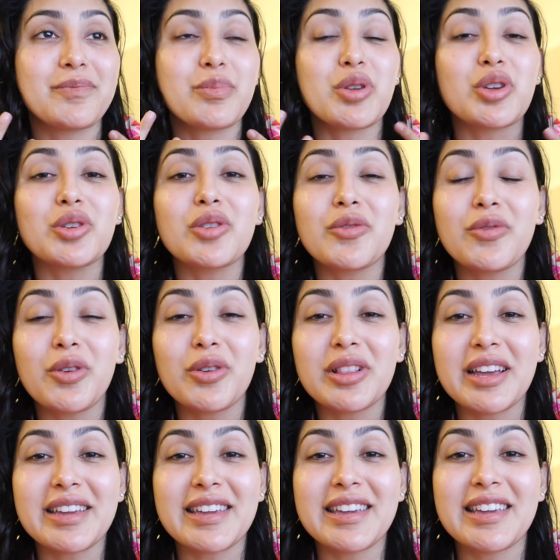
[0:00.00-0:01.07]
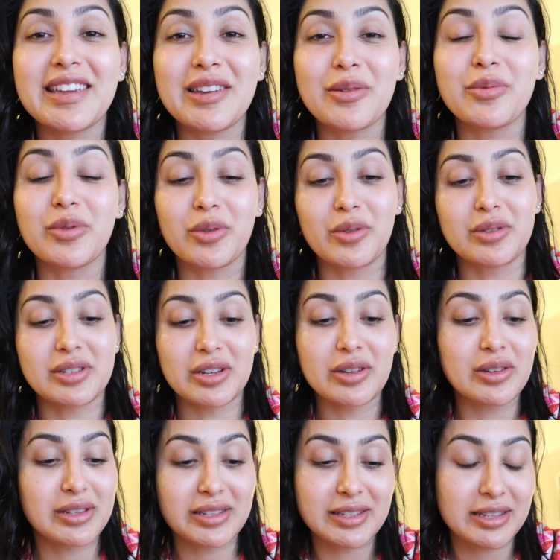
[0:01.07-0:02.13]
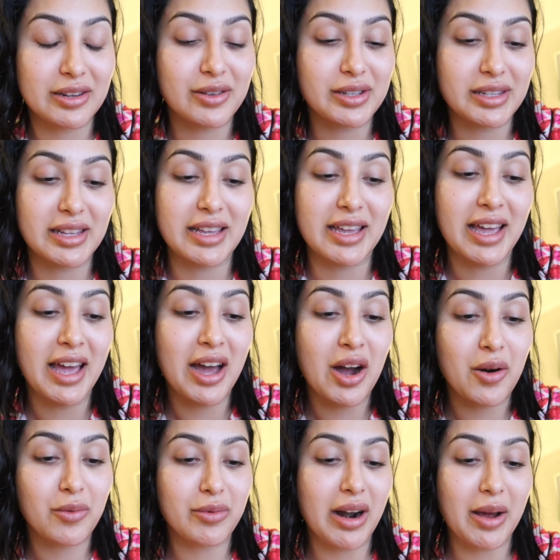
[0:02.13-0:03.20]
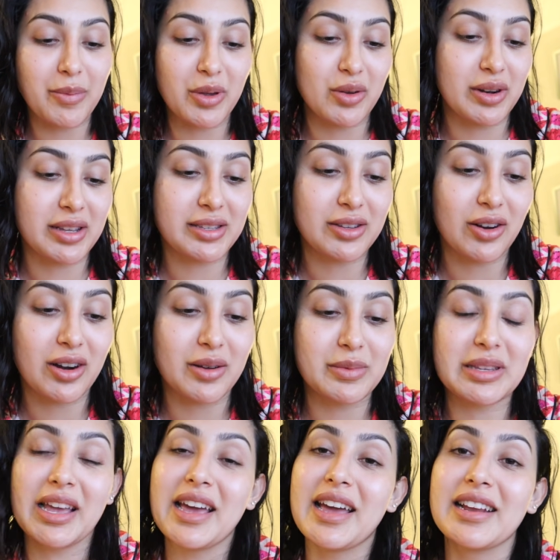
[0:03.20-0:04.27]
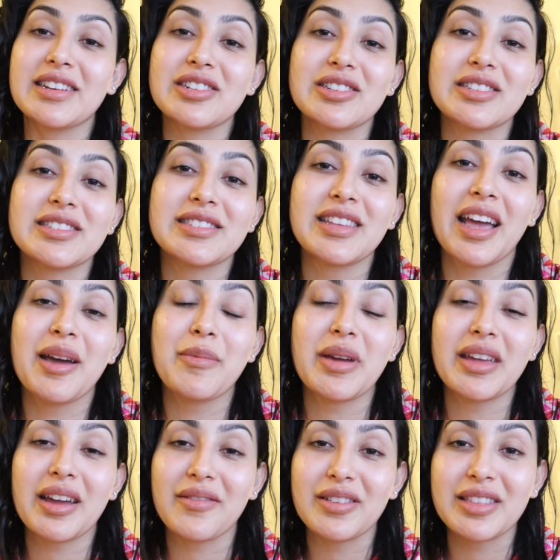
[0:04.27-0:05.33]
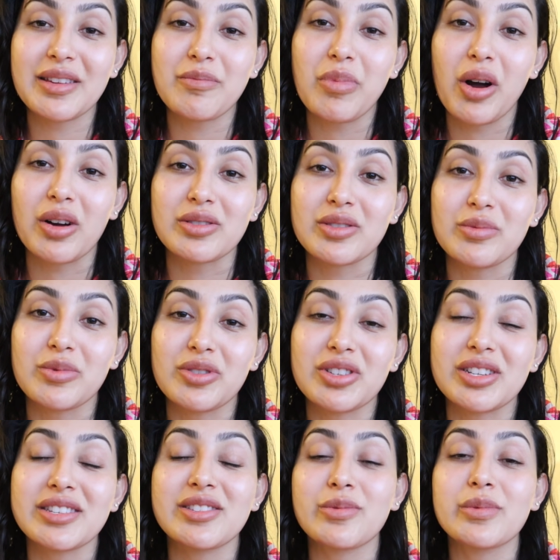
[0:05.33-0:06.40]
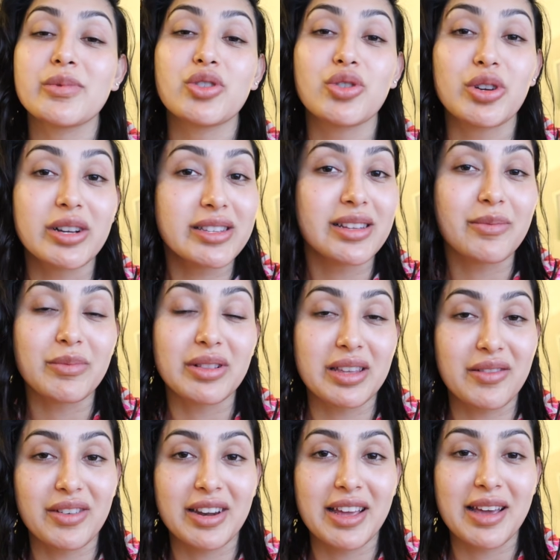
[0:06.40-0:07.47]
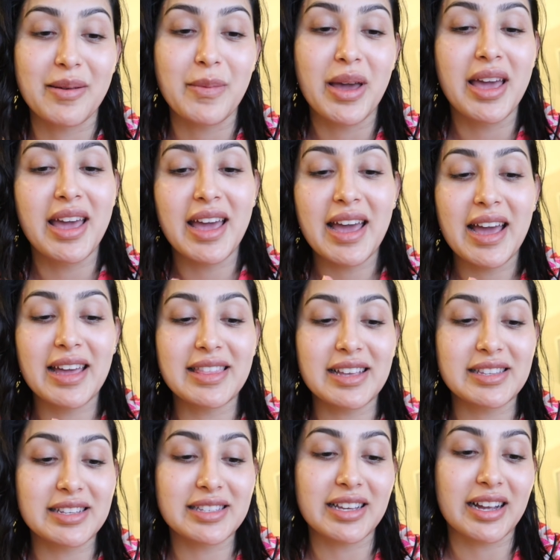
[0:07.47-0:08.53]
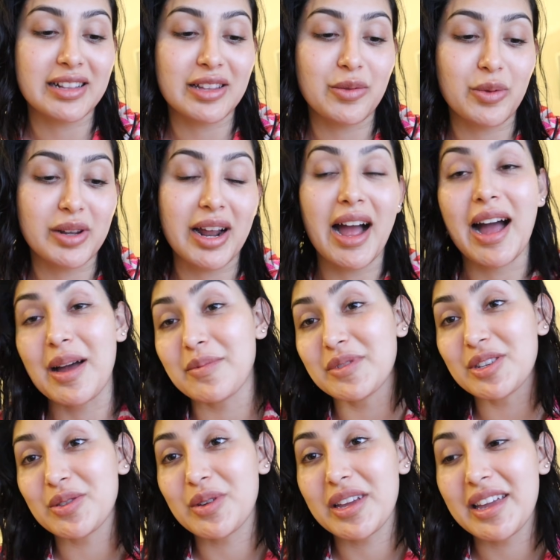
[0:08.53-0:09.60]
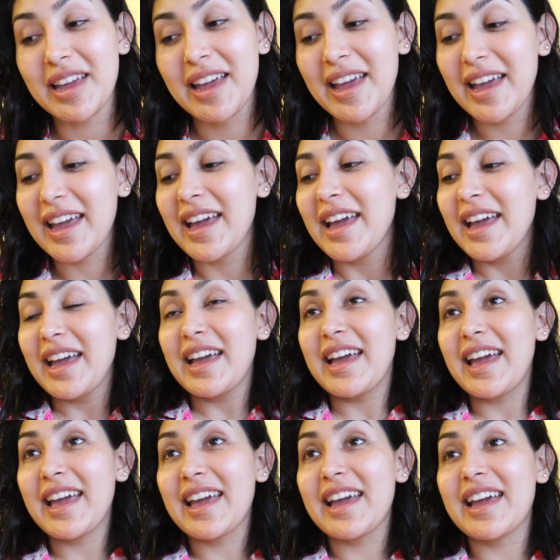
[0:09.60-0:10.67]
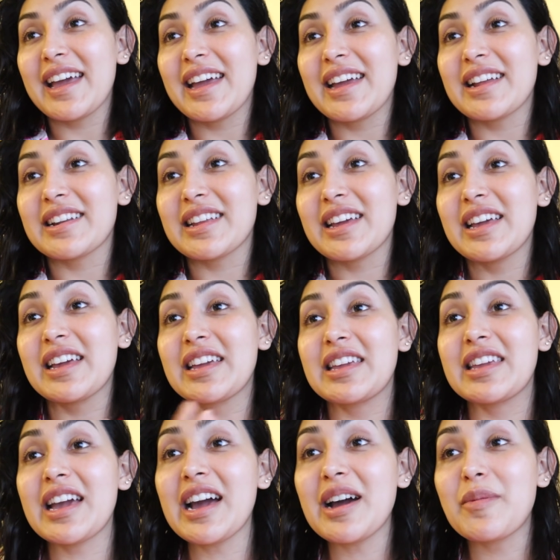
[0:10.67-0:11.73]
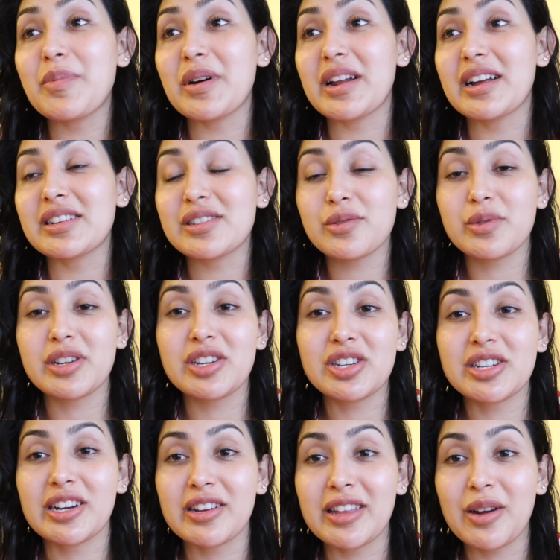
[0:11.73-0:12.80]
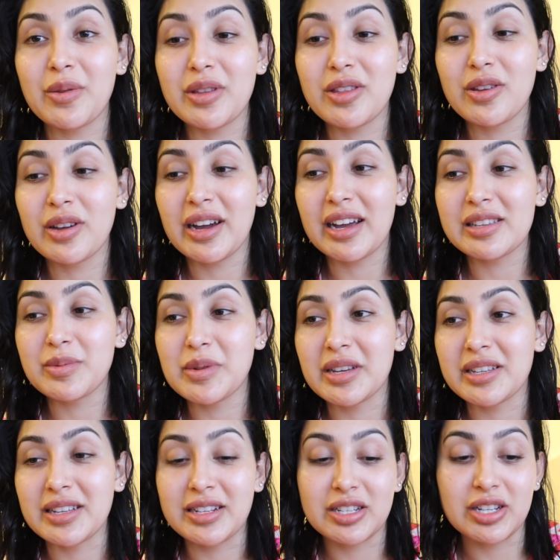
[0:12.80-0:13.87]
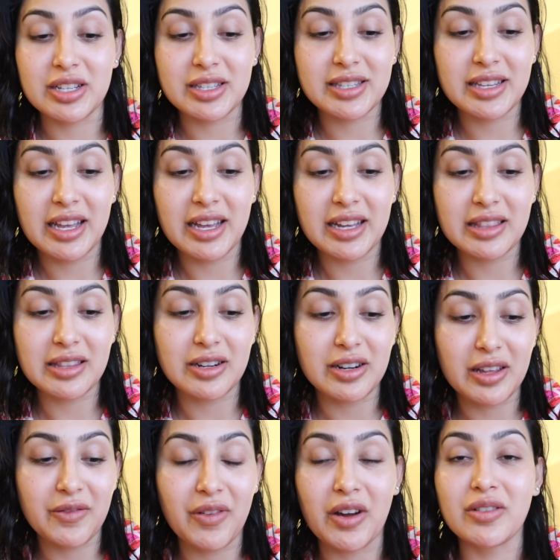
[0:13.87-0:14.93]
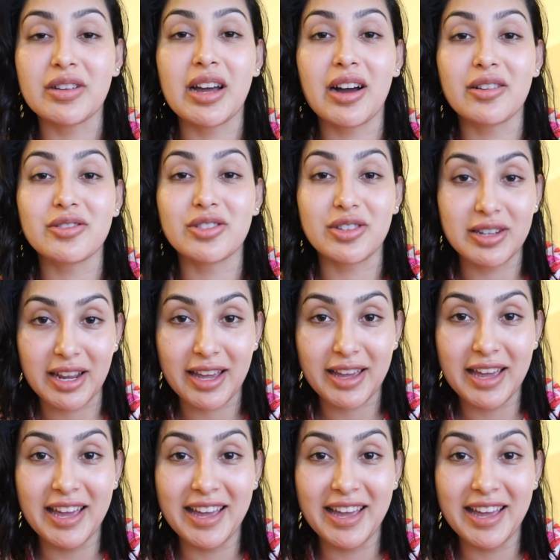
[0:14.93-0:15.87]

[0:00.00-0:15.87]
beautiful like he will seriously wrap you in his arms and just make everything possible just trust and believe in him and that's exactly what I'm doing and yeah, but I just wanted to share that with you guys because I just literally found out today.